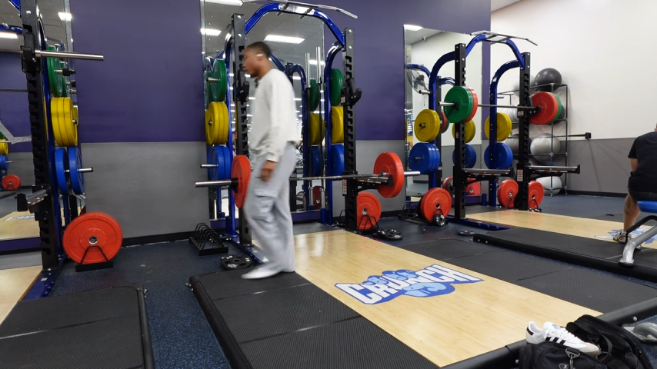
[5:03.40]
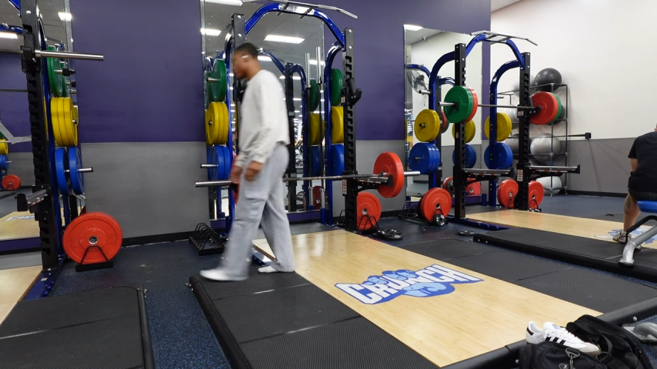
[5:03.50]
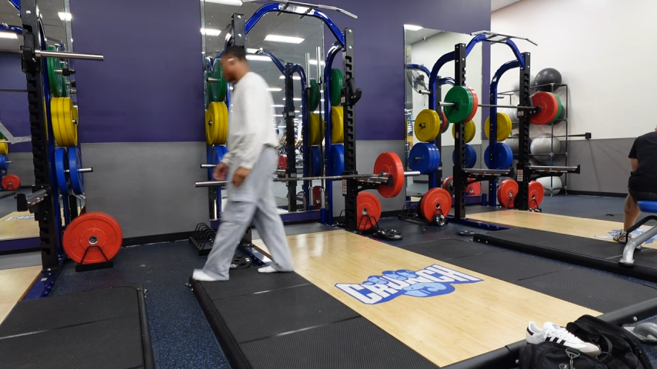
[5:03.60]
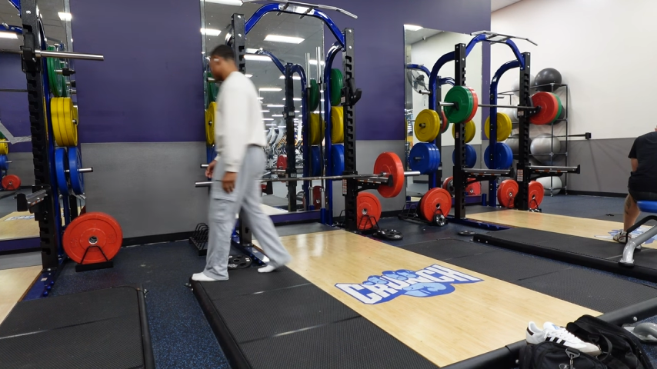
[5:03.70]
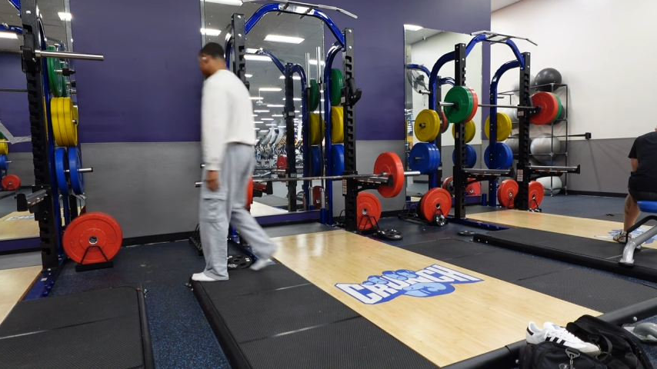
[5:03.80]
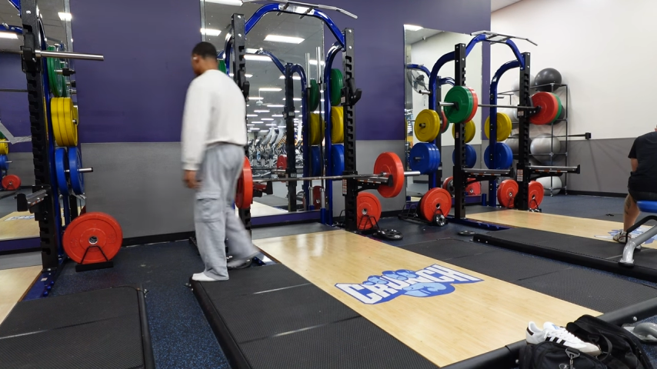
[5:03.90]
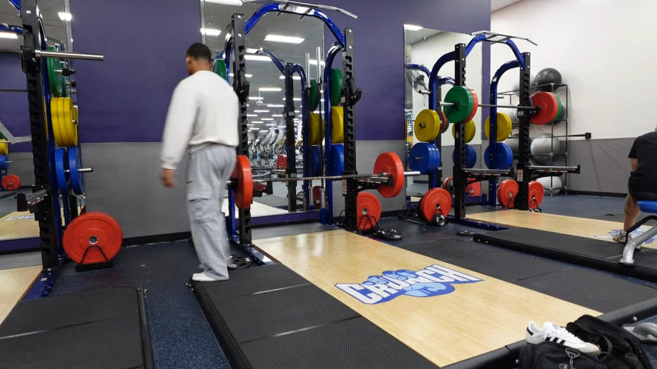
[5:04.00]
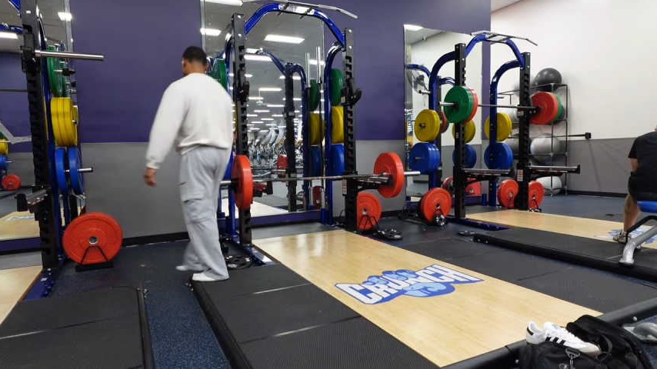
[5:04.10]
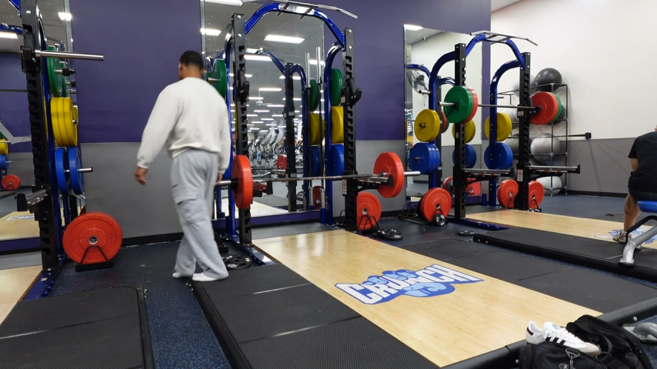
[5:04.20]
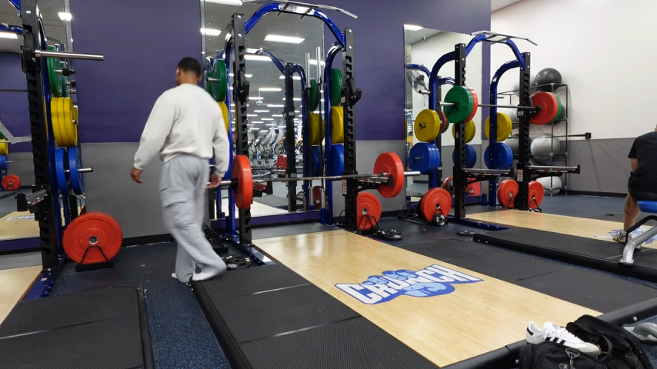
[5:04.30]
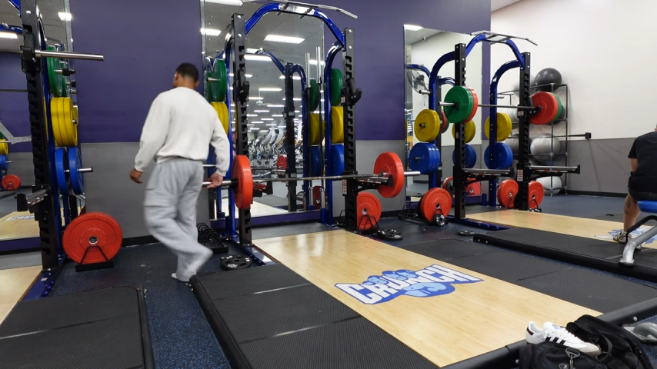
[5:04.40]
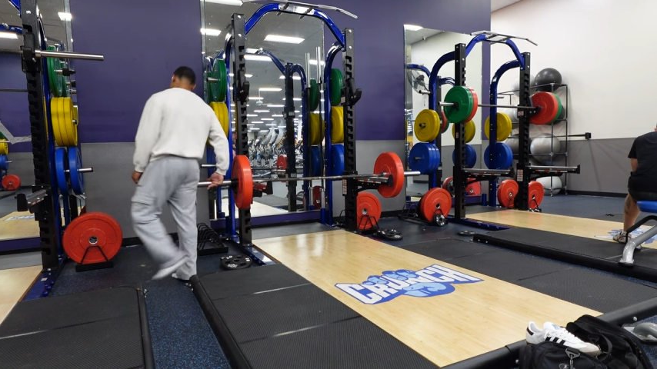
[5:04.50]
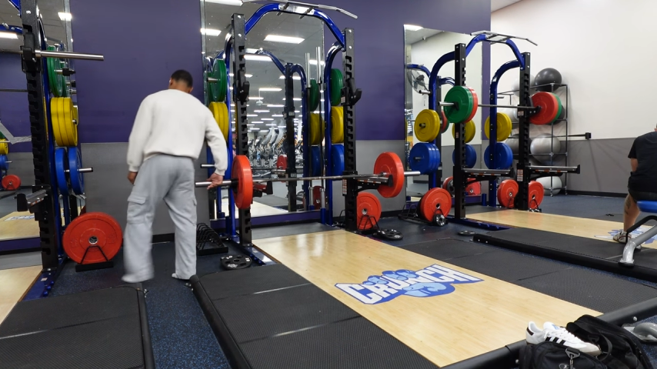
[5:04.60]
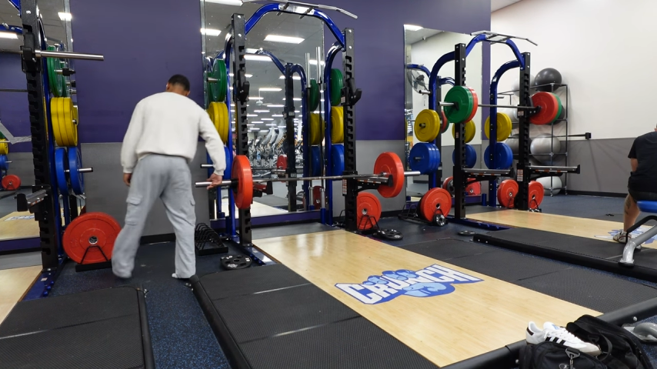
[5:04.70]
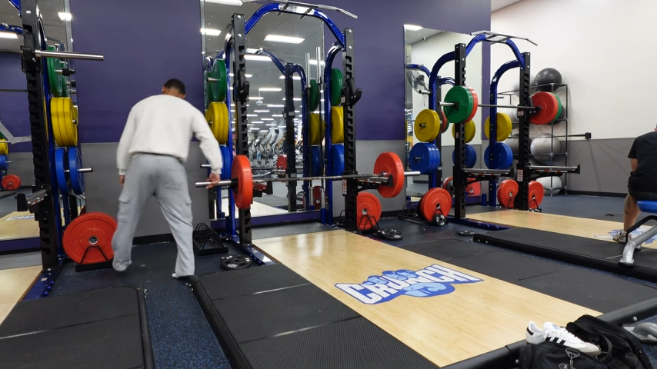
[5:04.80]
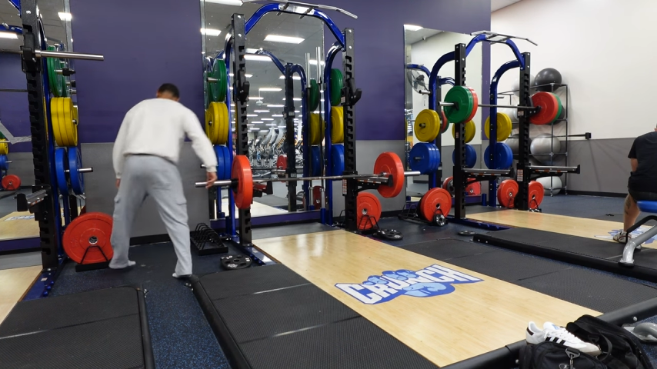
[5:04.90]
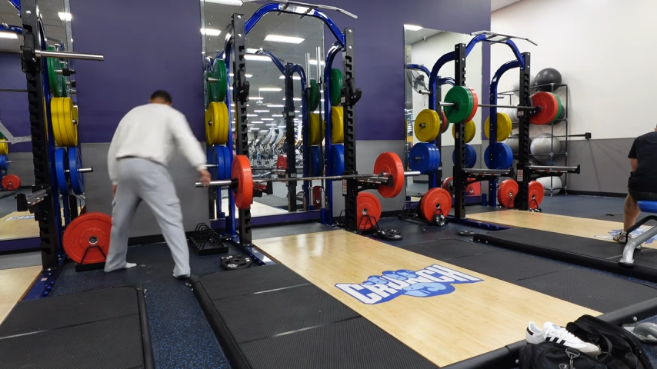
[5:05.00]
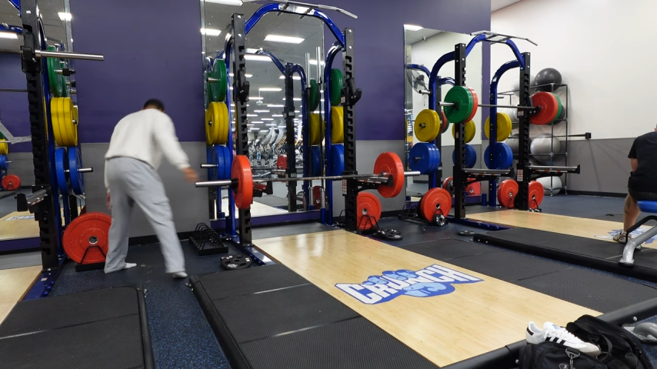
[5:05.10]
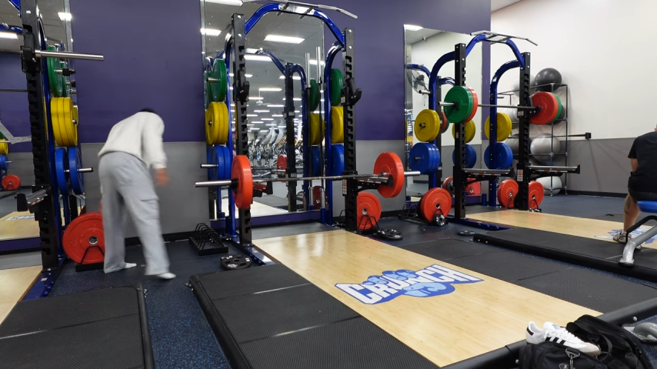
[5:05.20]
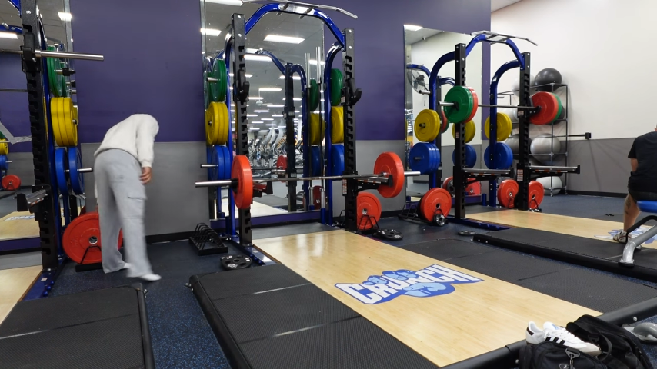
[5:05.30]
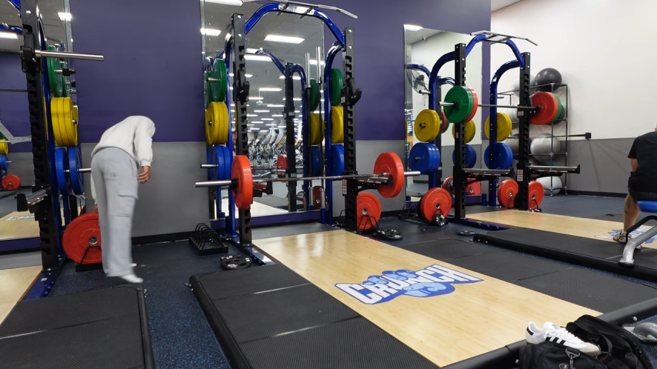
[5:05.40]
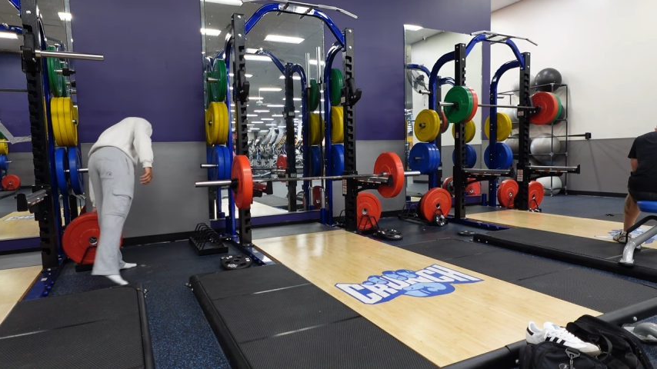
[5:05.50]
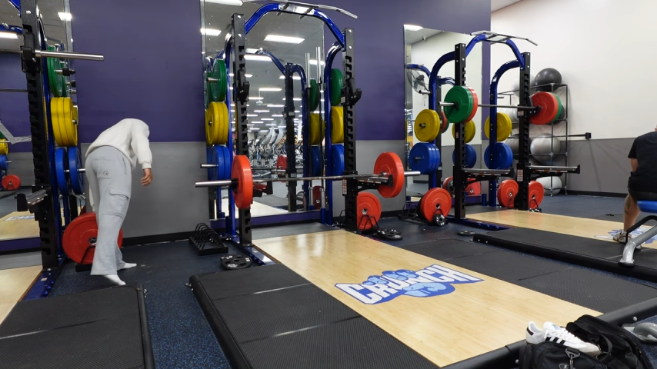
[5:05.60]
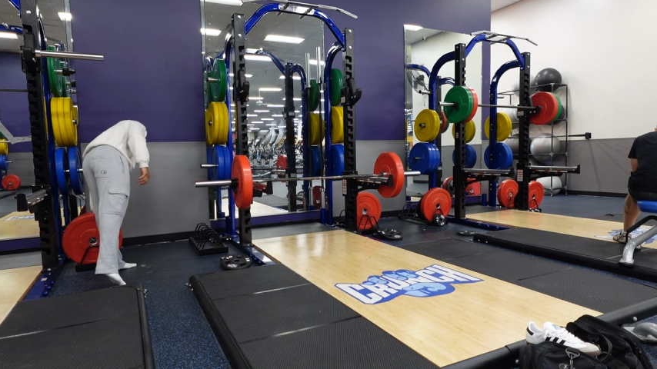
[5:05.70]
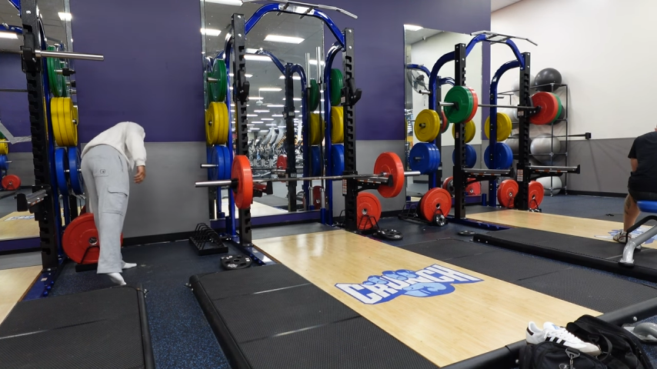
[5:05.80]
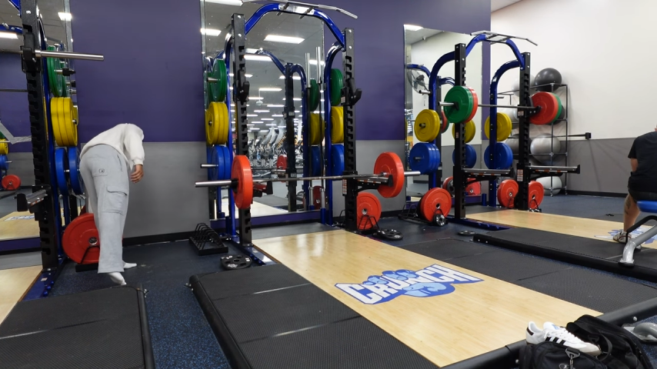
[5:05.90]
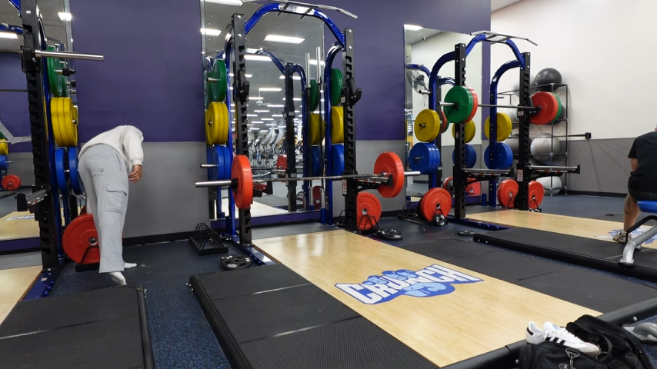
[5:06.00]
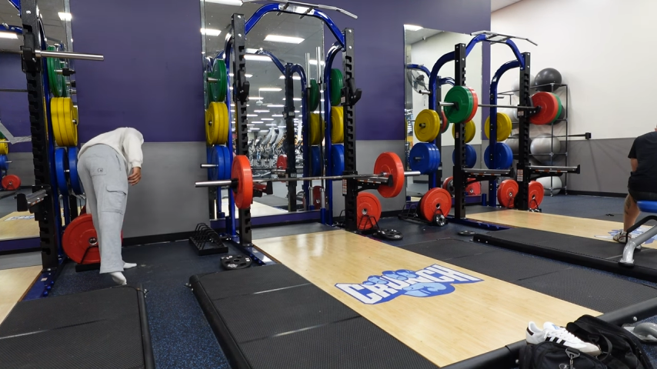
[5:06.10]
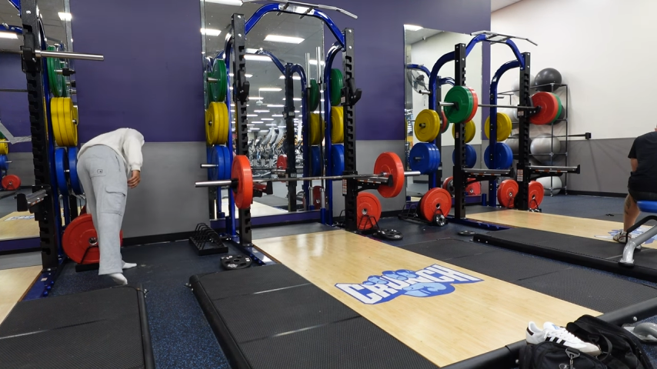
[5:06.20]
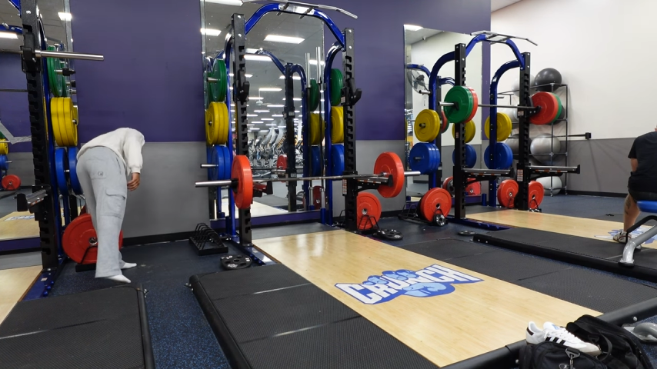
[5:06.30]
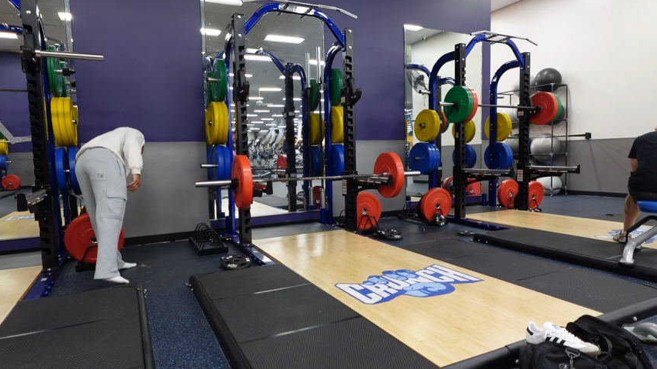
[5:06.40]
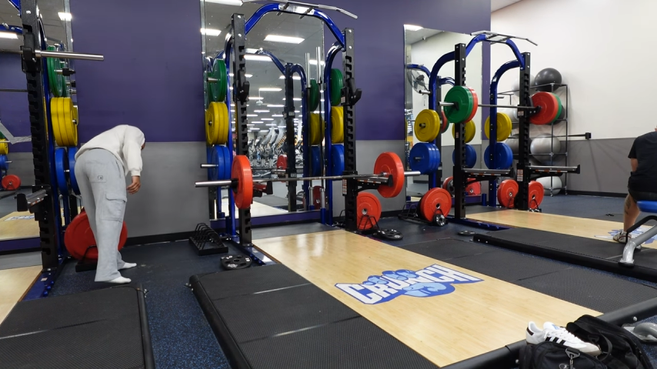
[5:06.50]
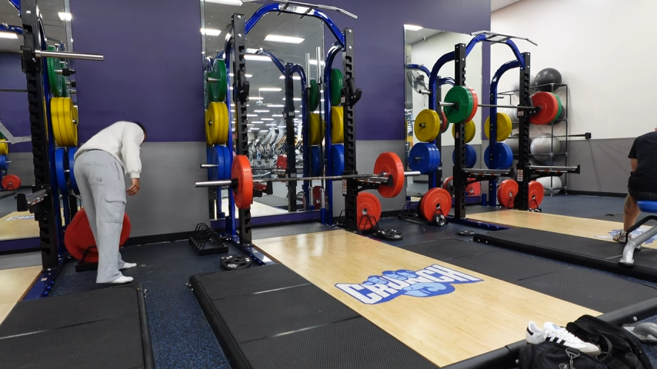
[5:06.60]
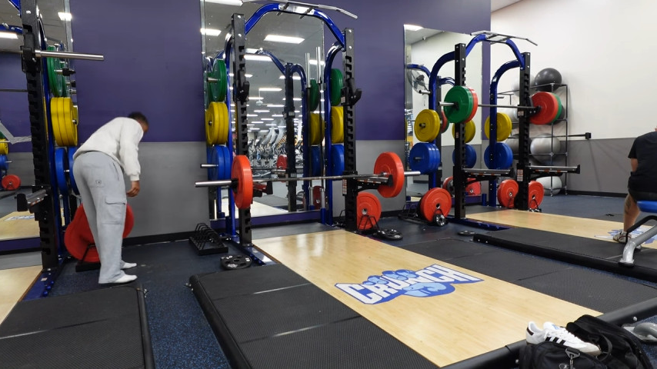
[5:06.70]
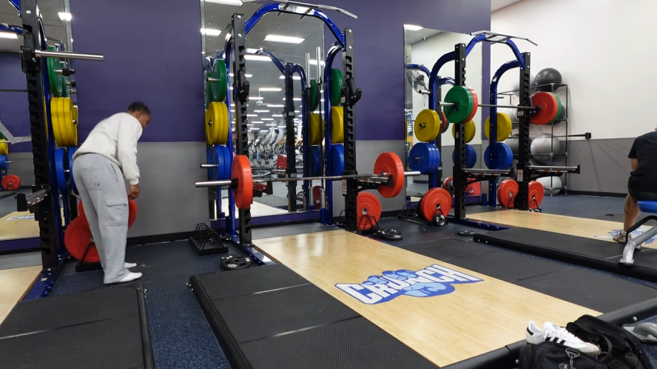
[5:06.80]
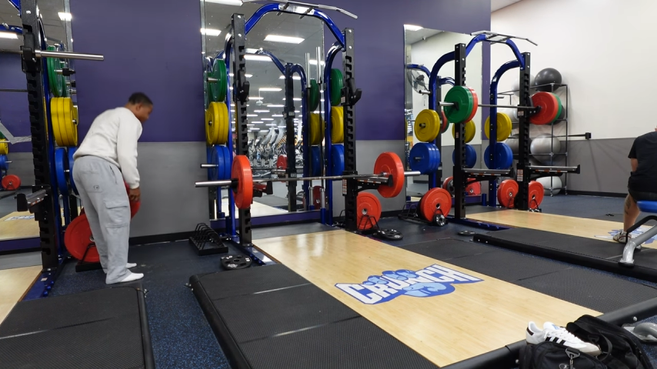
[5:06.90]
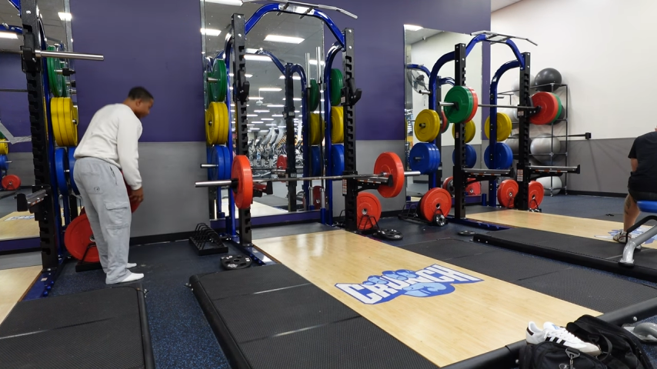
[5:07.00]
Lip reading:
Nobody's mouth can be seen.